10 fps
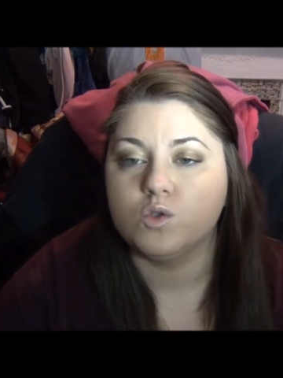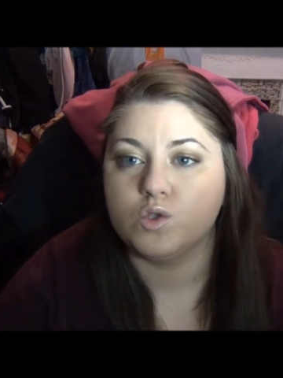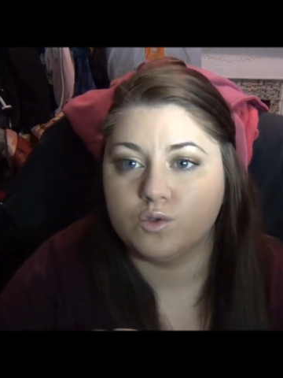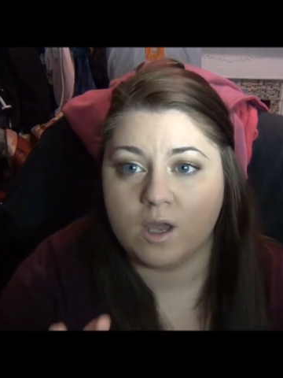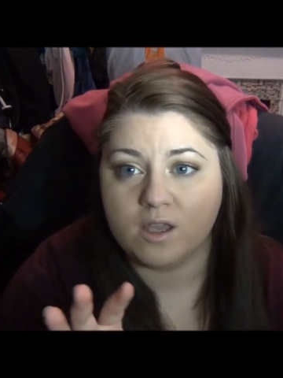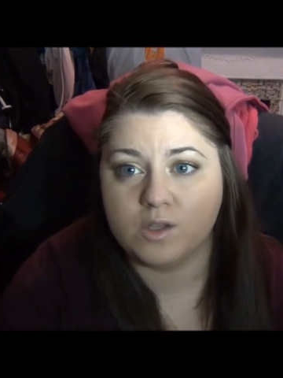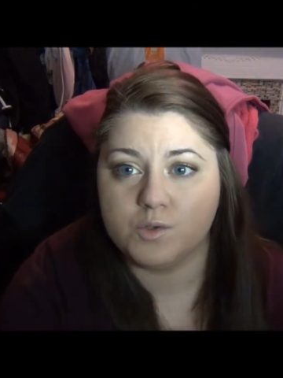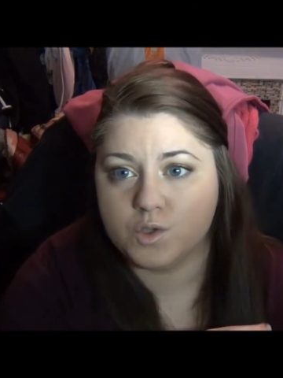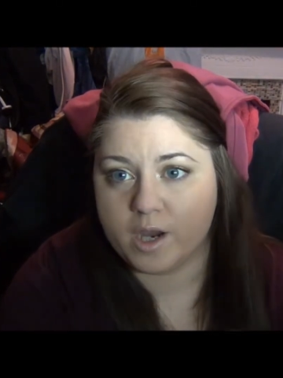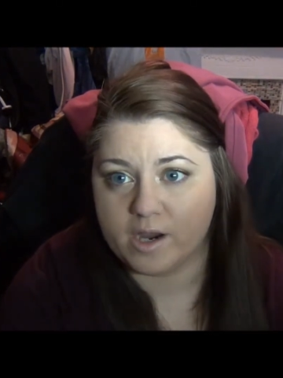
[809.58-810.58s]
do not
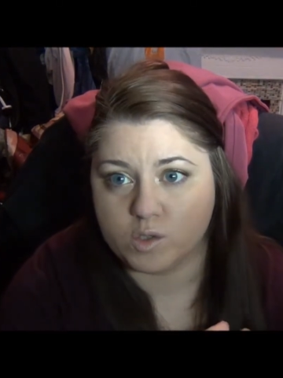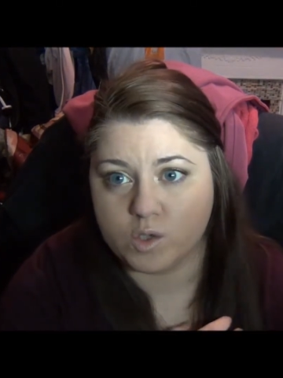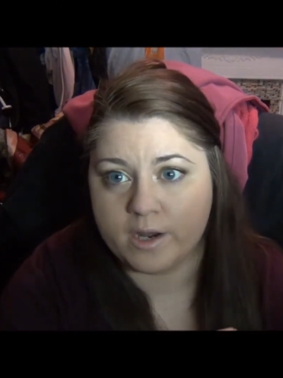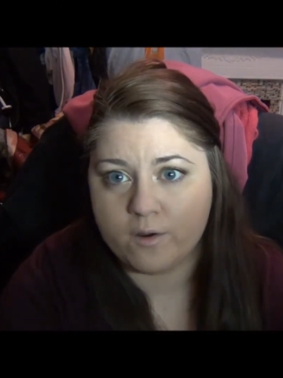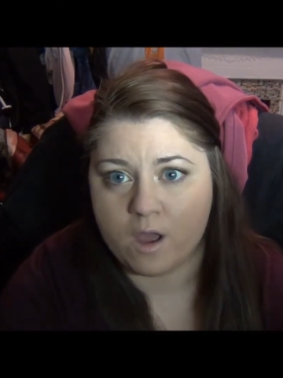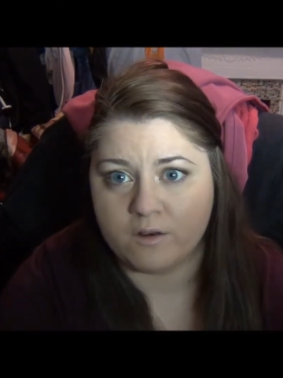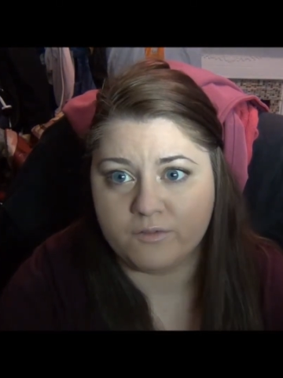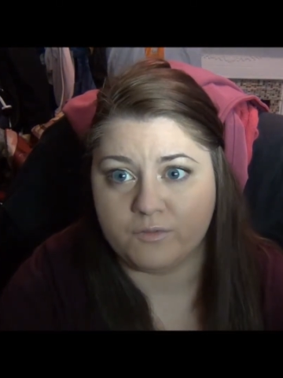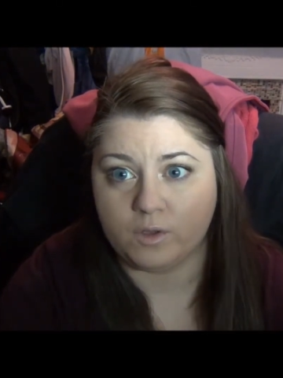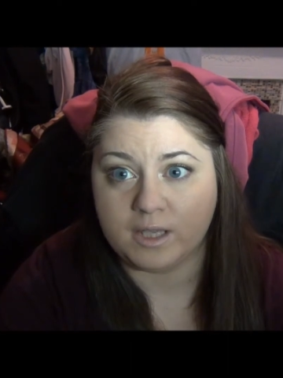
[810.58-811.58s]
use your hair straightener on
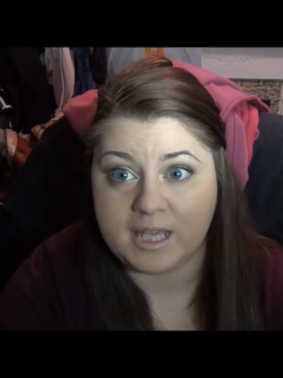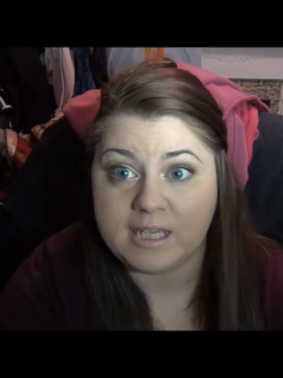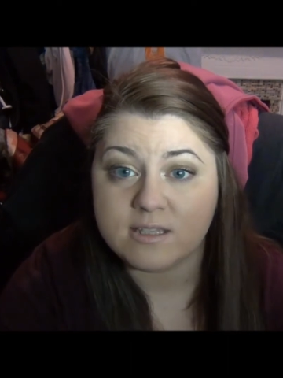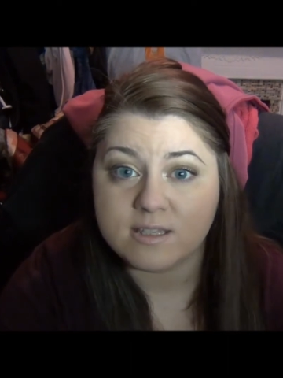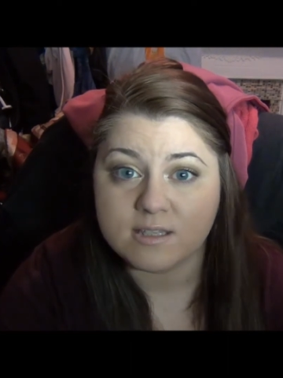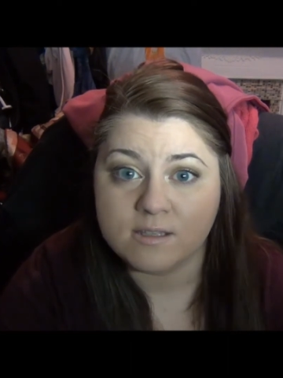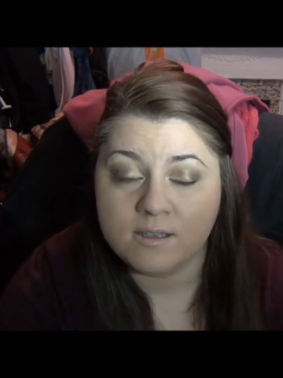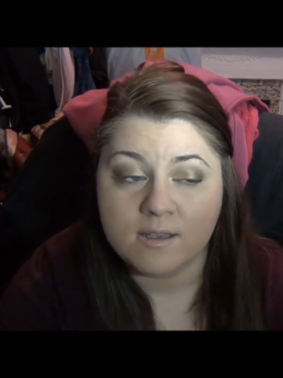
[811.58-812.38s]
full heat.